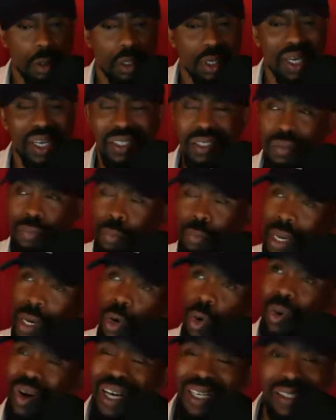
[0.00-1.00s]
It's
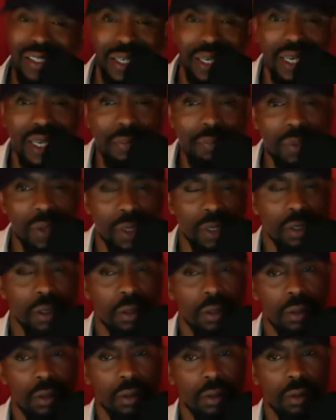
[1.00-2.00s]
male attainment.
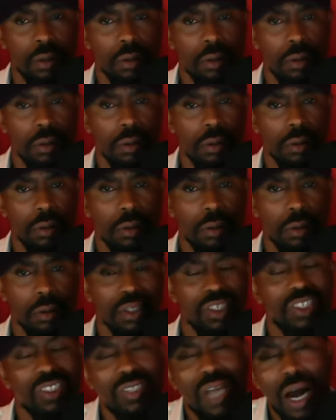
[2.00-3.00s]

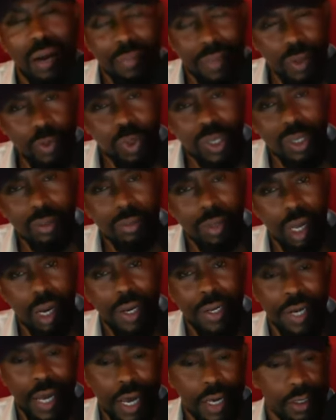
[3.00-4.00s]
Stop me where I'm
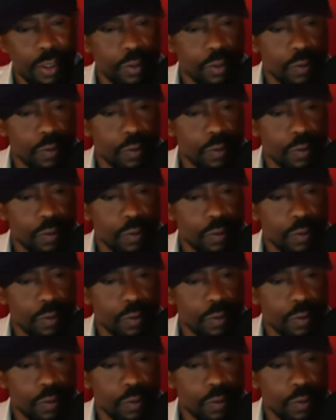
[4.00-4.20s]
lying at.